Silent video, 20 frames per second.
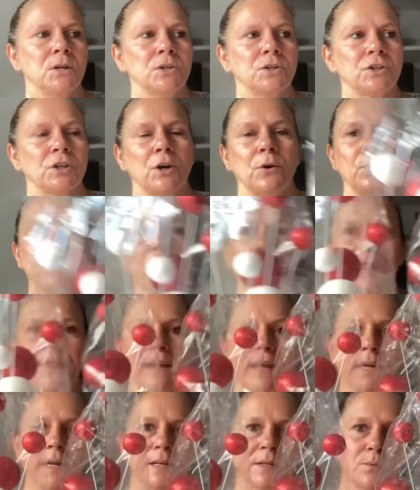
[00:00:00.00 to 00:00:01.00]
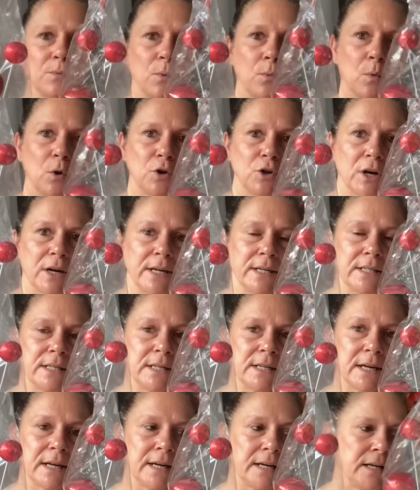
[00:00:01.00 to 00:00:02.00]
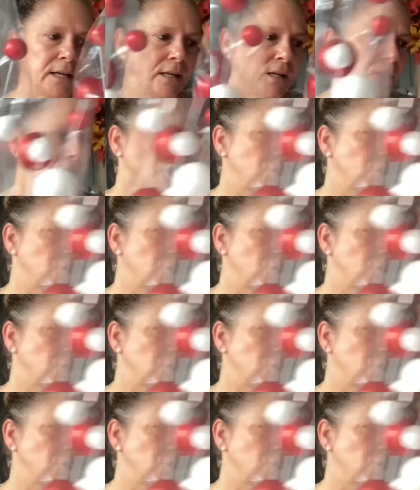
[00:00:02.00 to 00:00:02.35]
So these were $1.99 each.